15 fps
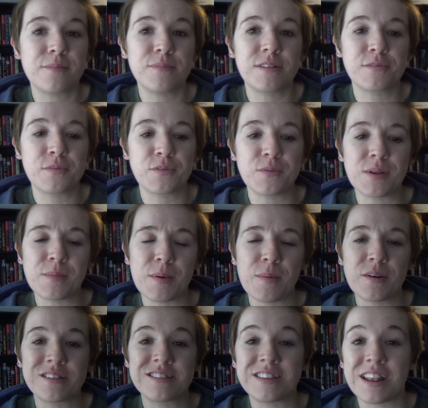This was one of my
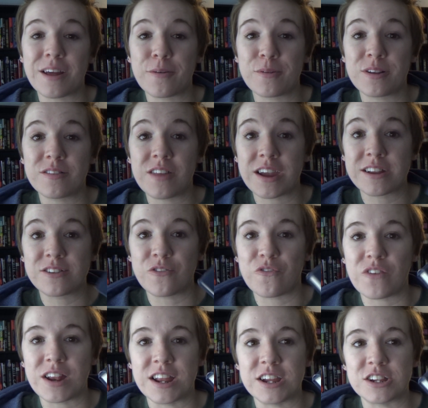books that I would have liked to
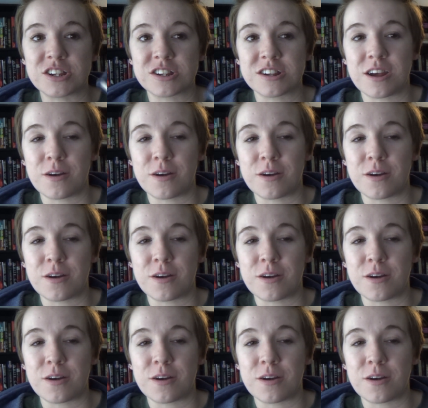finish